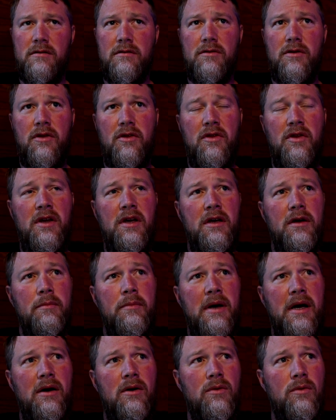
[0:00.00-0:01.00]
think
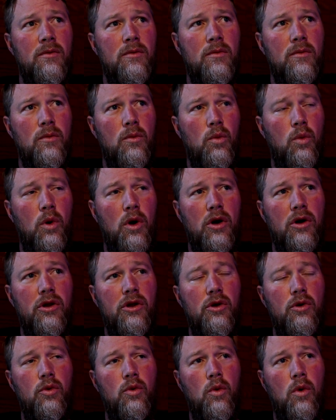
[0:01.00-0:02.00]
about where
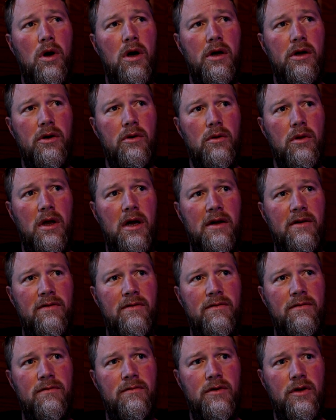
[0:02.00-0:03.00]
you want your
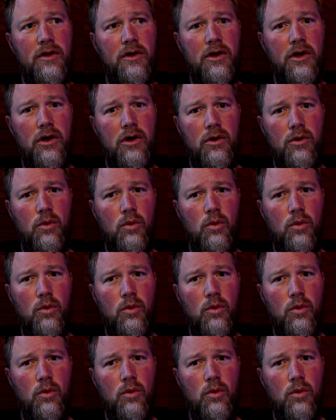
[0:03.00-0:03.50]
life to go,